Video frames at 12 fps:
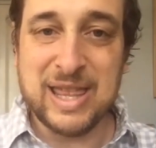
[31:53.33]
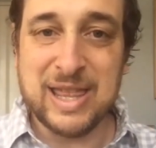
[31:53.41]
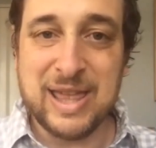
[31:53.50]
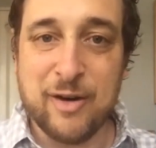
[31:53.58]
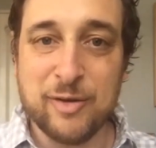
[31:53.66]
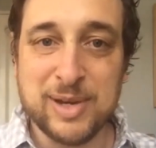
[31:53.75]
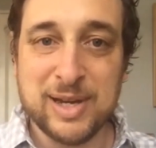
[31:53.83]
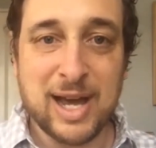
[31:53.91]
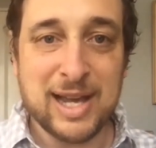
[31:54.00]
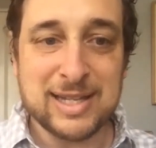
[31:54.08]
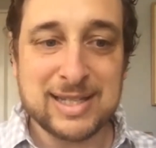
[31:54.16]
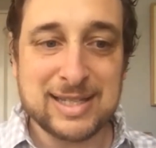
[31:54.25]
that would be
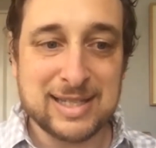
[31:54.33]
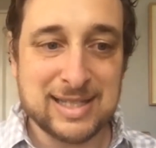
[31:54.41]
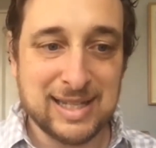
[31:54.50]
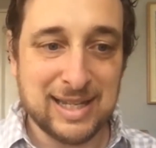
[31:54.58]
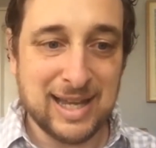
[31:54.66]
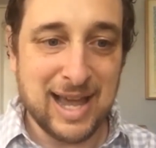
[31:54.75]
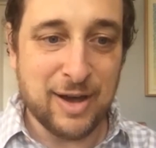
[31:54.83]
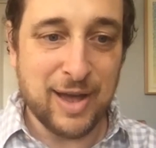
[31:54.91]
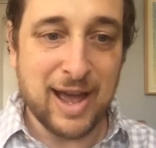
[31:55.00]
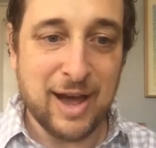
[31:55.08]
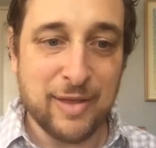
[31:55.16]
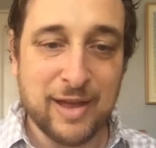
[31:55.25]
nice to see
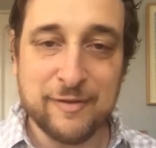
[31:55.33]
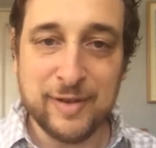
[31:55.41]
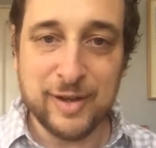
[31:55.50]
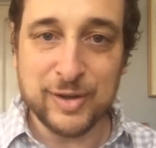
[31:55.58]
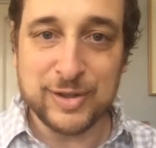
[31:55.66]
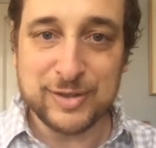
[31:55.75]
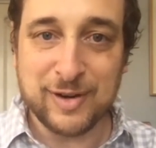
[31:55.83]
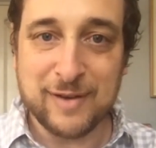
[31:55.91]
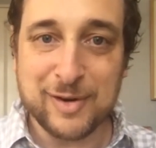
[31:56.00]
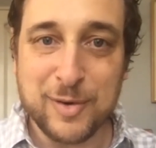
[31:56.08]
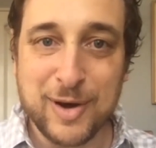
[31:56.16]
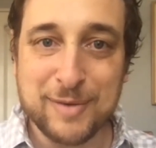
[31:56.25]
how that feels for
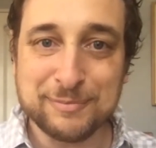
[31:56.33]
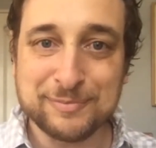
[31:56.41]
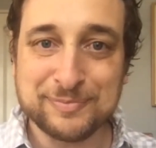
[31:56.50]
everyone.